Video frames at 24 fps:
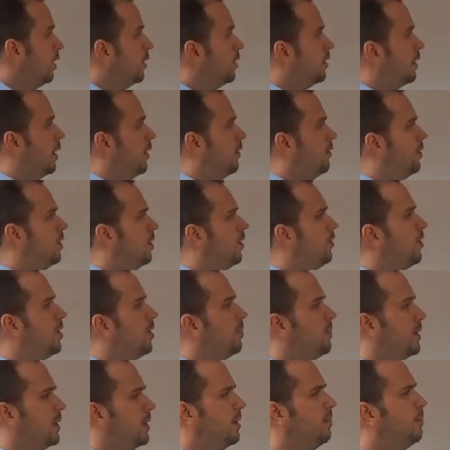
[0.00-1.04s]
So 2
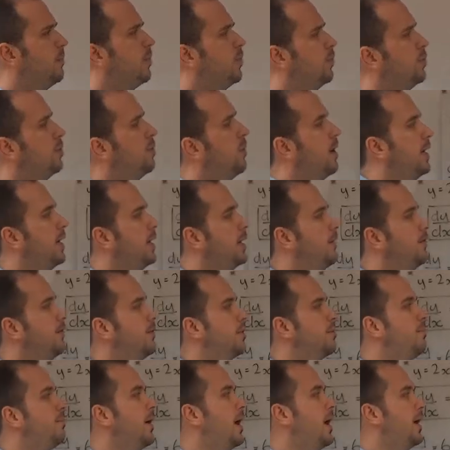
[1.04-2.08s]
numbers that multiply to give
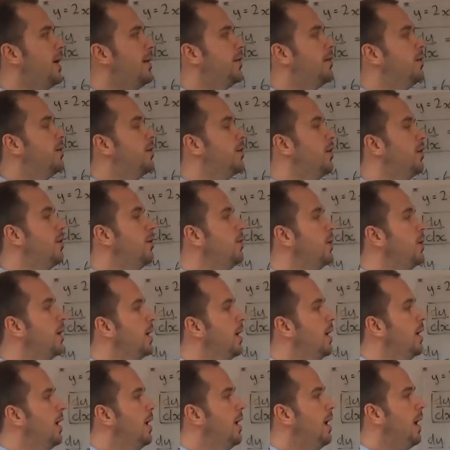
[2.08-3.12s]
us minus 2
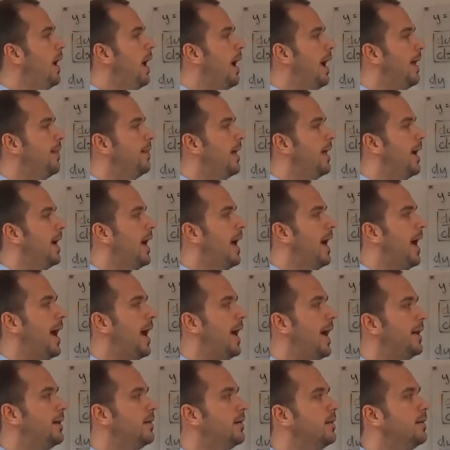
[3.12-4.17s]
and that
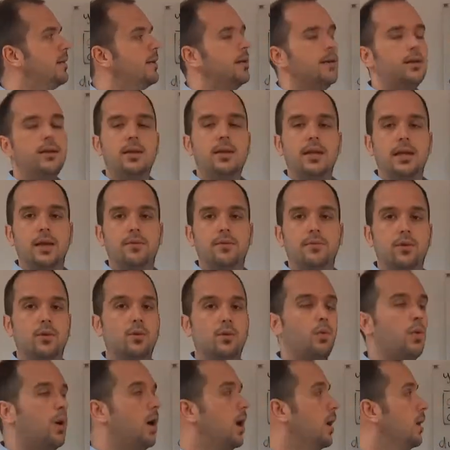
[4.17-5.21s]
add to give
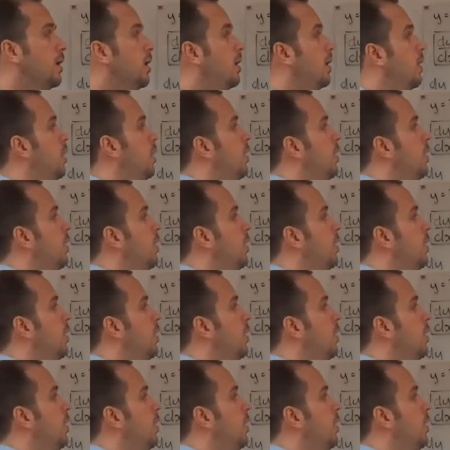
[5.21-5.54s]
us 1,